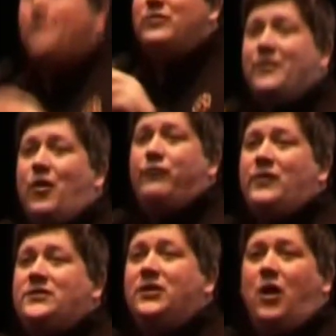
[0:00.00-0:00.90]
people bring their
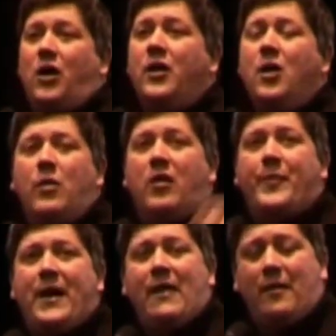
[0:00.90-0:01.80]
offerings to God. Well, I'll
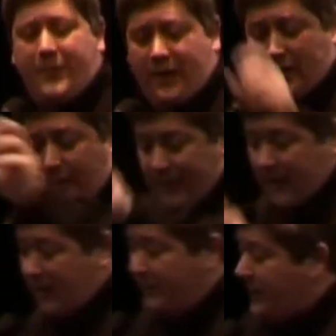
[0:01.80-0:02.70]
pay that bill, and I'll pay that